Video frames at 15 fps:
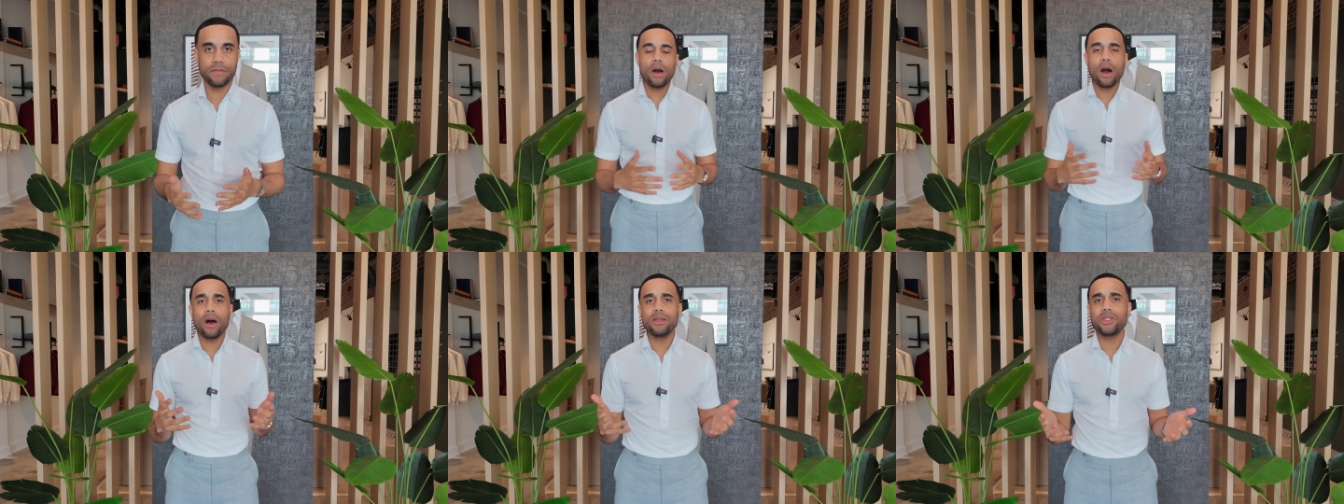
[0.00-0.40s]

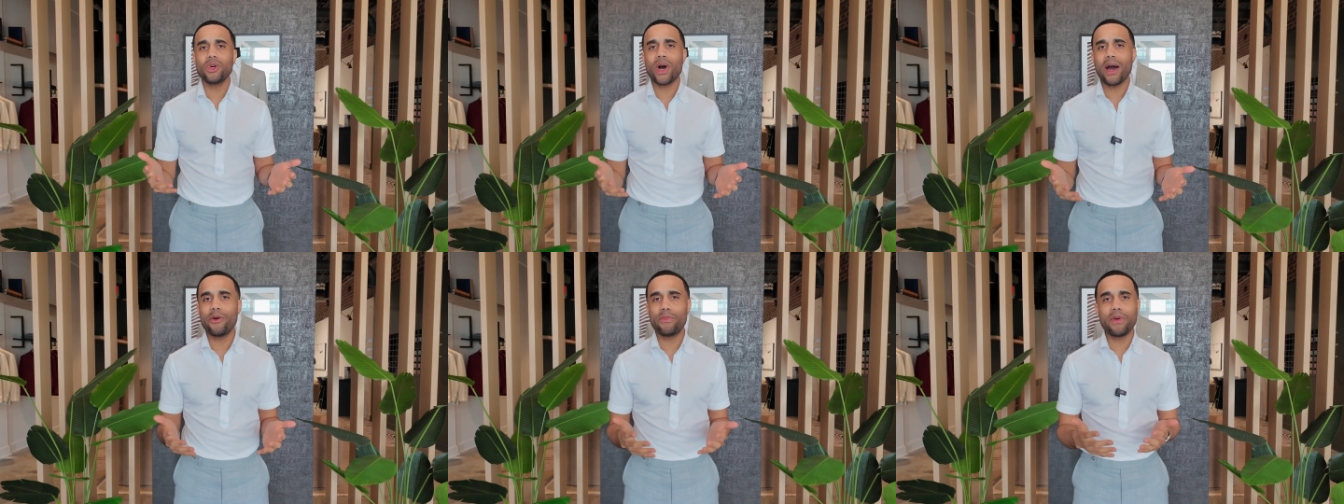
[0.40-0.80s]
Also,
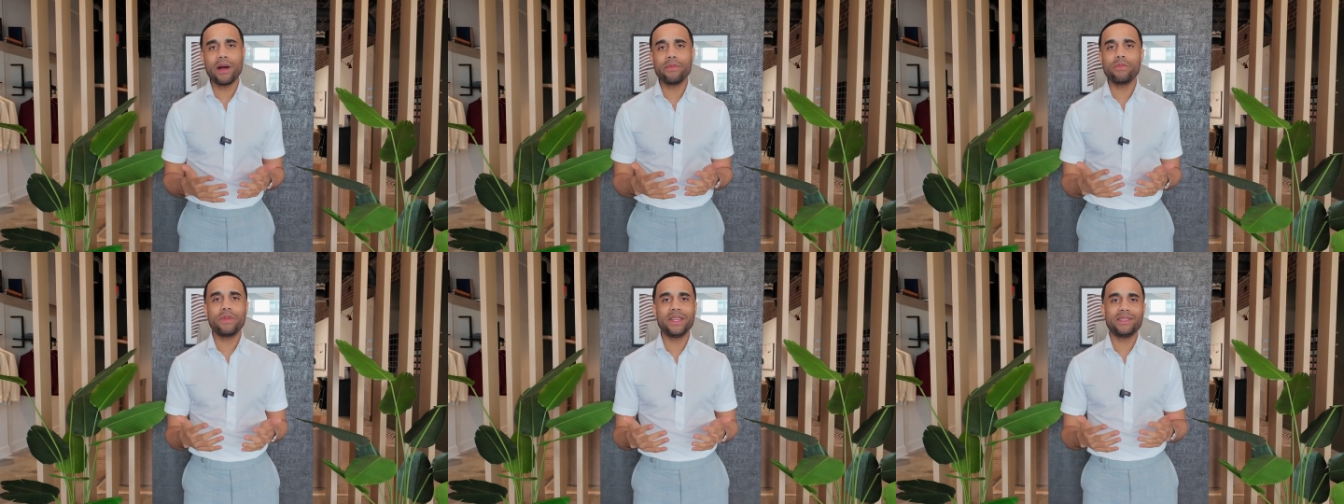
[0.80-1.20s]
I would
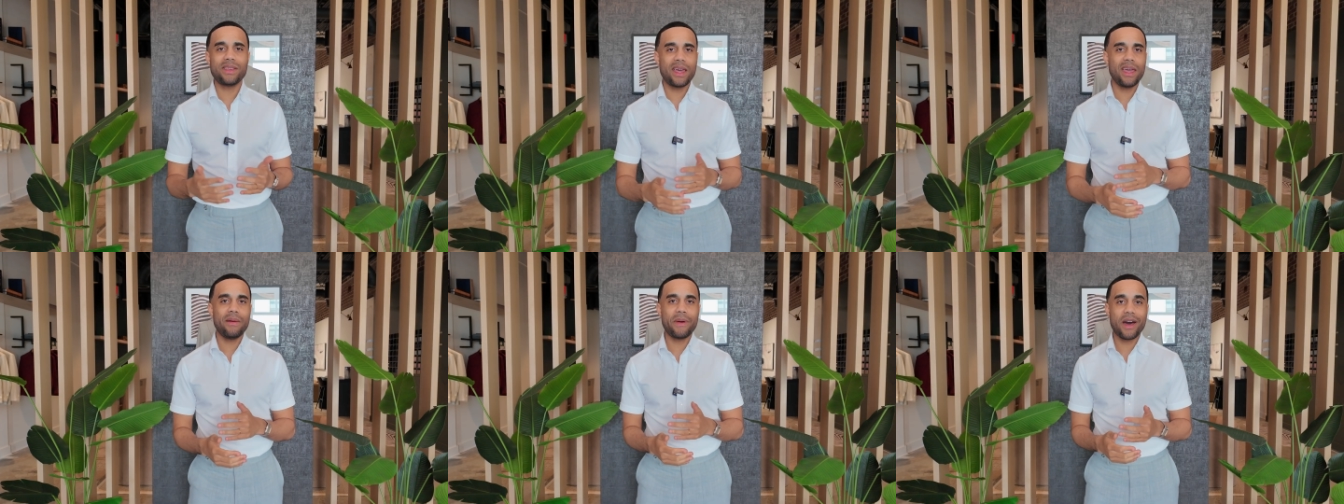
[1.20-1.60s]
probably
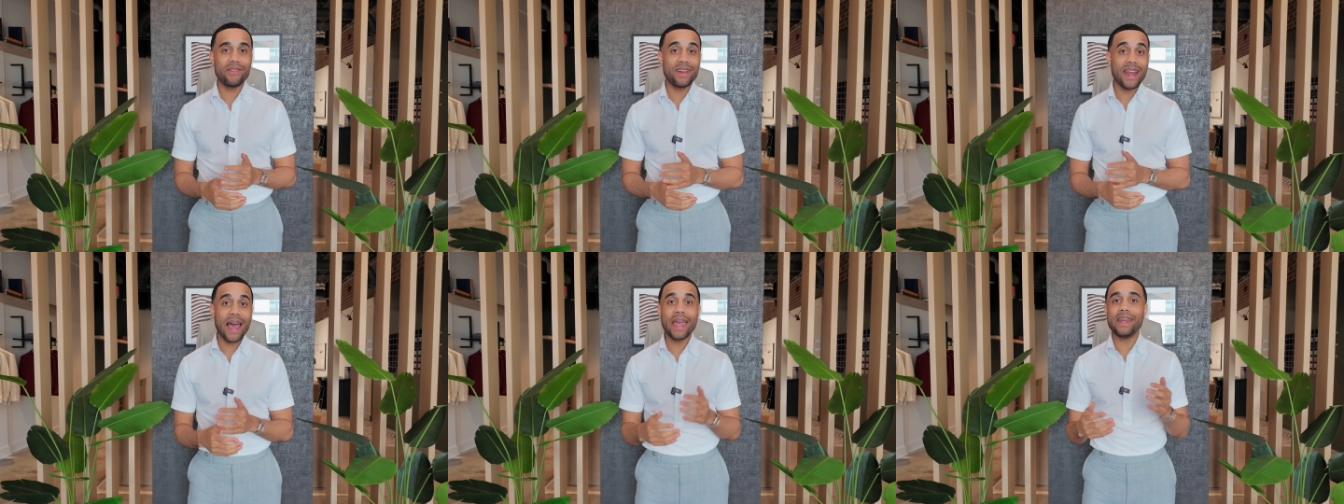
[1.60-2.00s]
say about
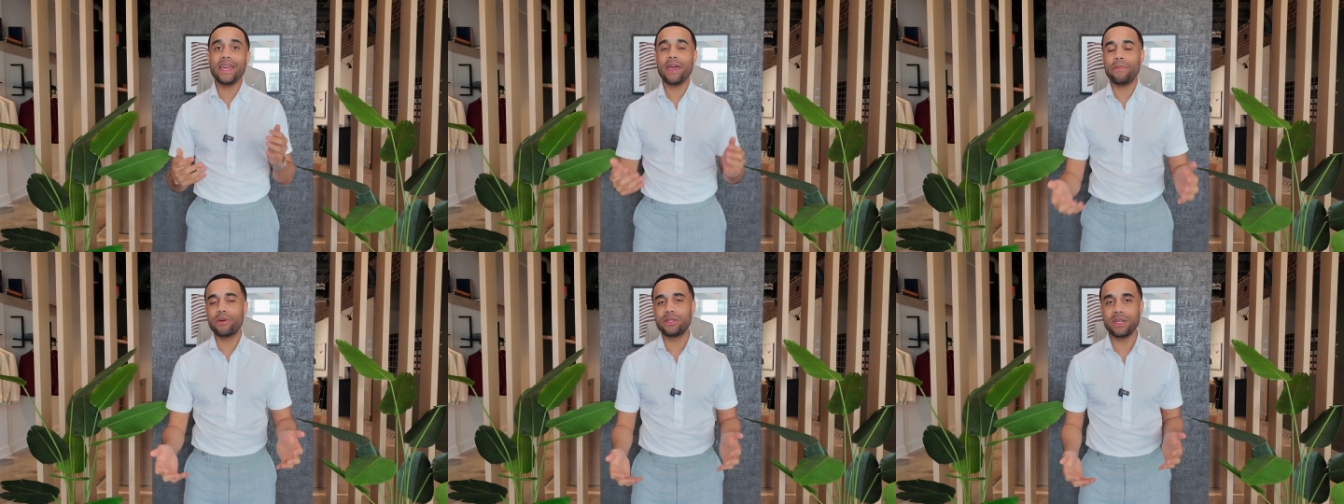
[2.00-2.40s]

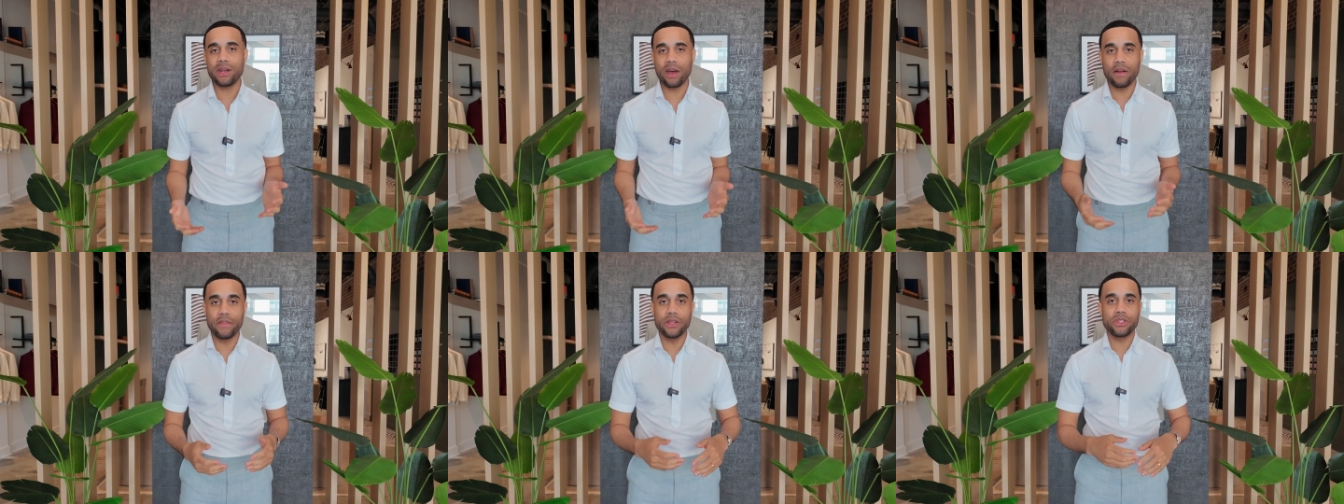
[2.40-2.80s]
98%
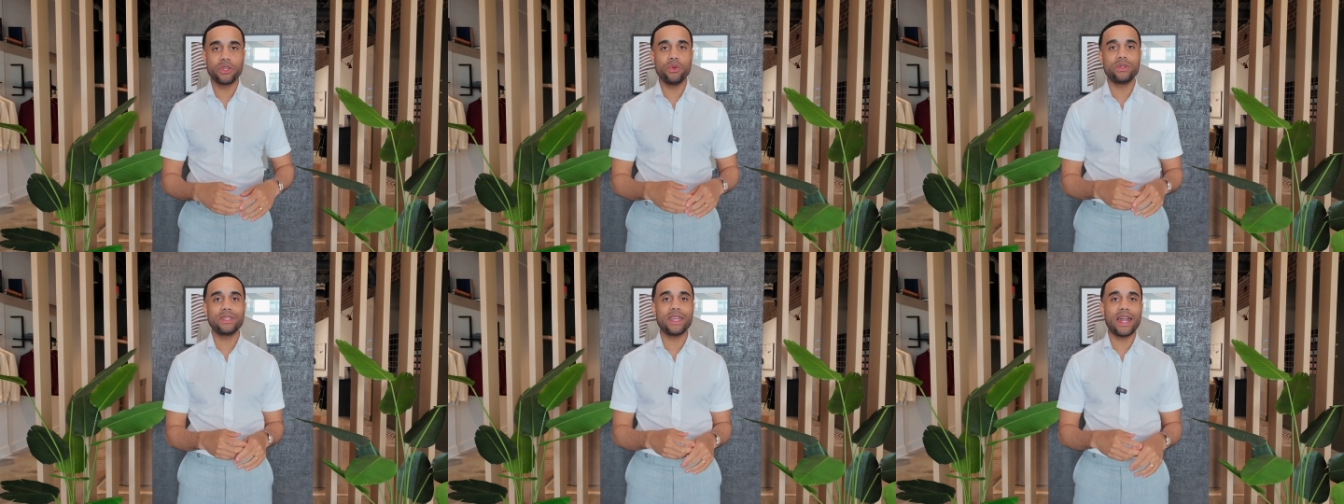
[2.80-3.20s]
of the
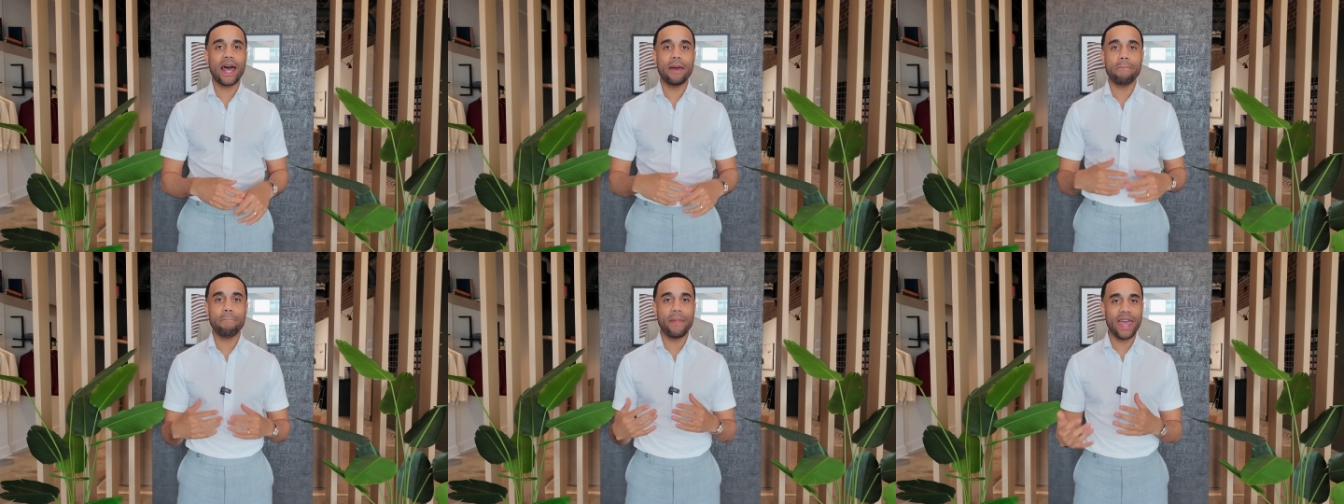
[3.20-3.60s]
suits that
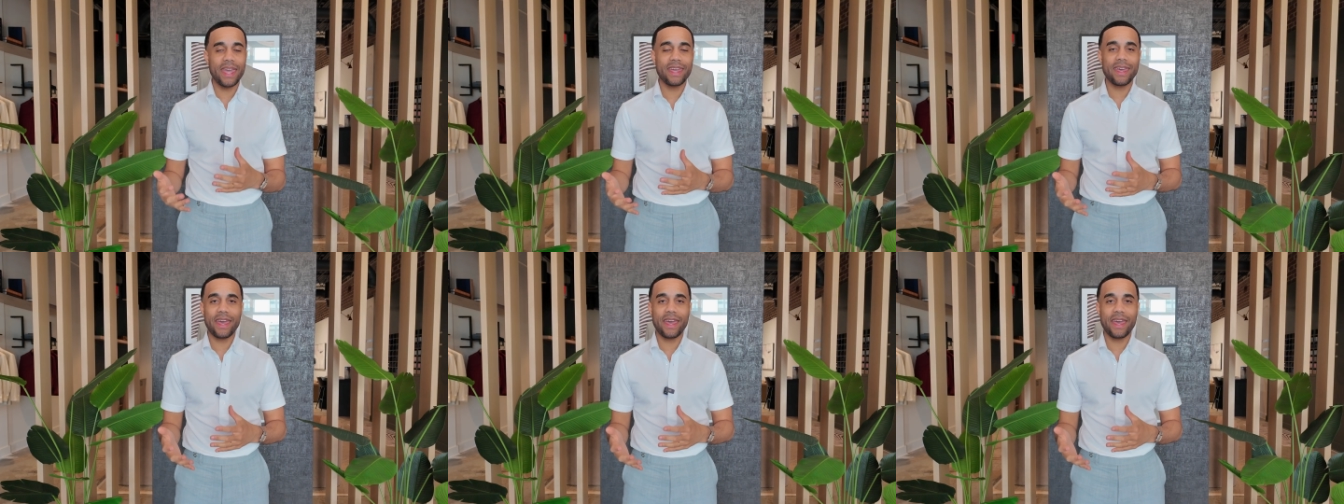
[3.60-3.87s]
I make